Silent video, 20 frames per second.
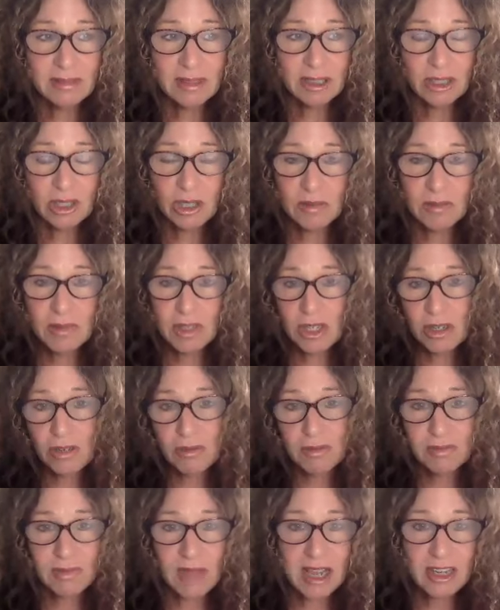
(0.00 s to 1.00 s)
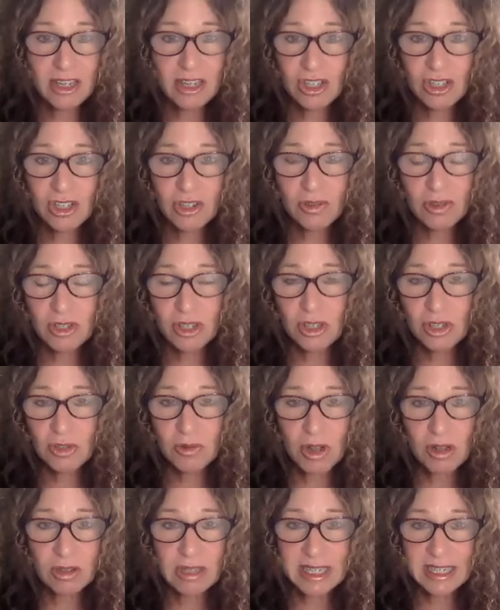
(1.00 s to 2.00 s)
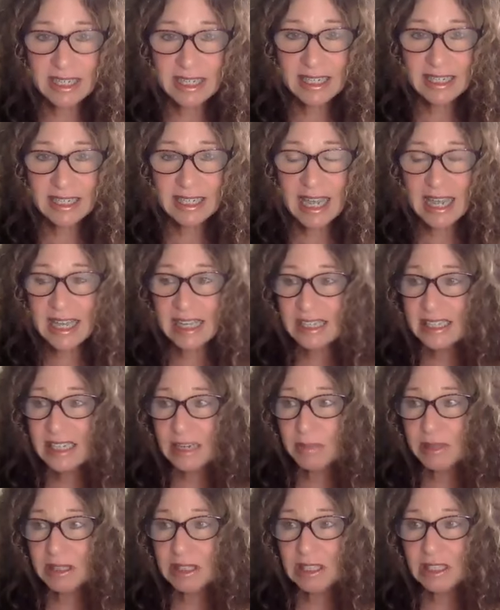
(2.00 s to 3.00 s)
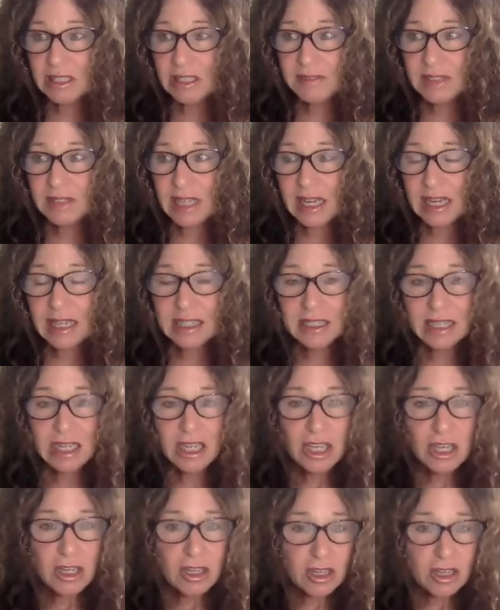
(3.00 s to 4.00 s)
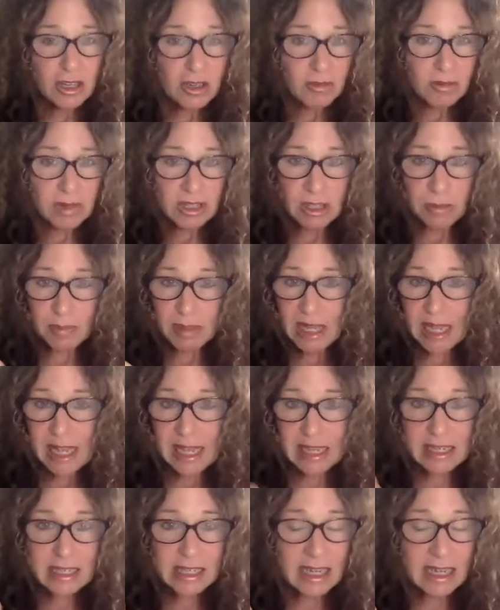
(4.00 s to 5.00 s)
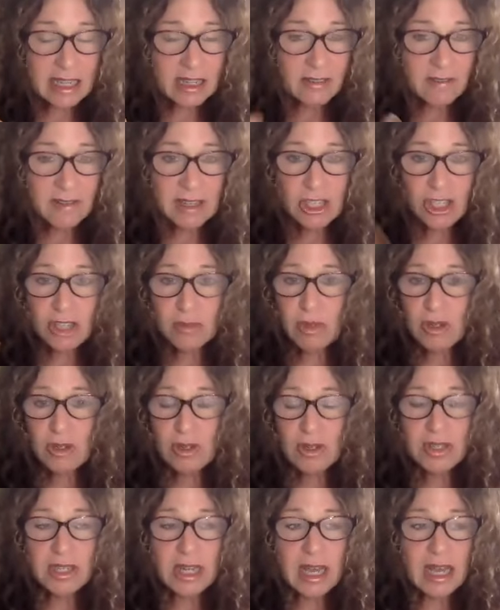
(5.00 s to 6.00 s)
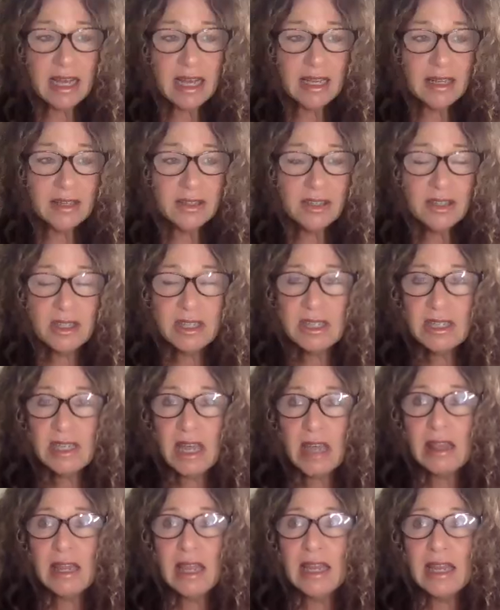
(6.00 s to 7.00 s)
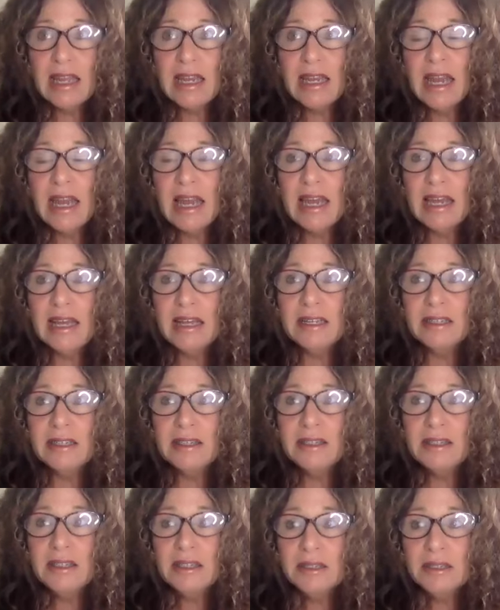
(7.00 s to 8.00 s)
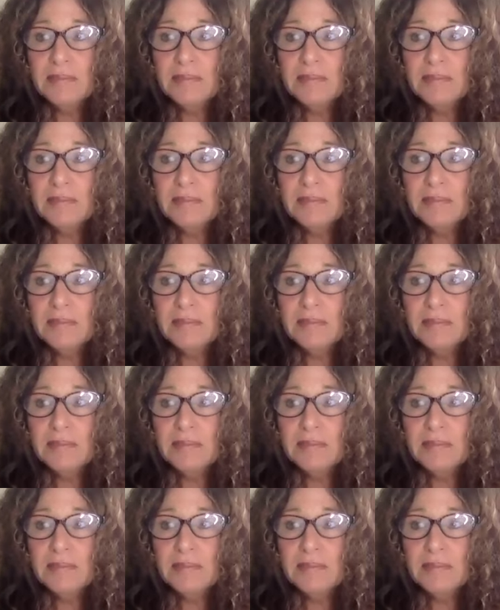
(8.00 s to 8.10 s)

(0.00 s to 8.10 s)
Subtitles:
you know, so I just choose to do holistic, and I believe that with the plants and the vegetables and the sunlight and